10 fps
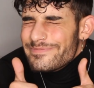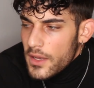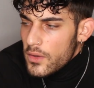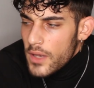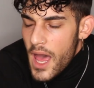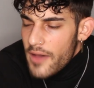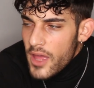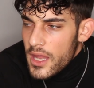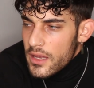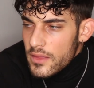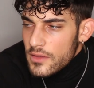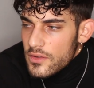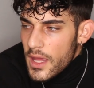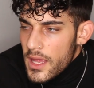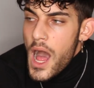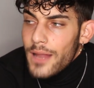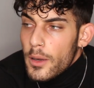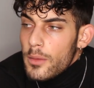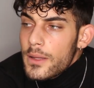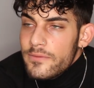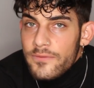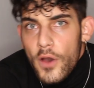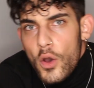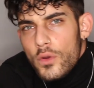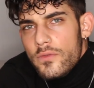I don't have anything to say. I'll probably vote